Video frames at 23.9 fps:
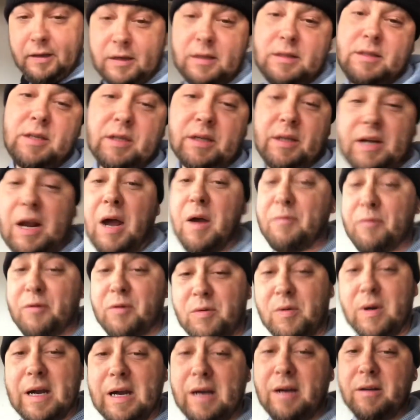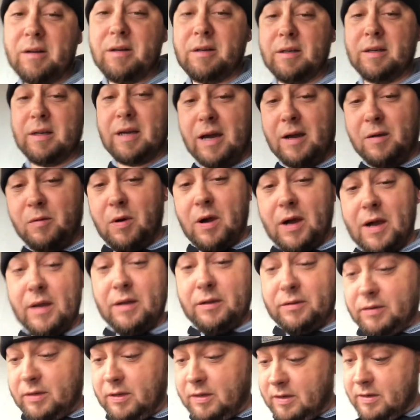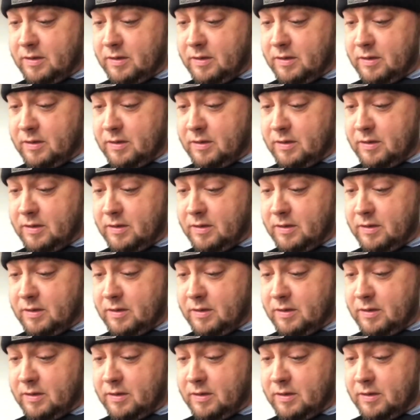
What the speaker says: took it out for a while, got wild,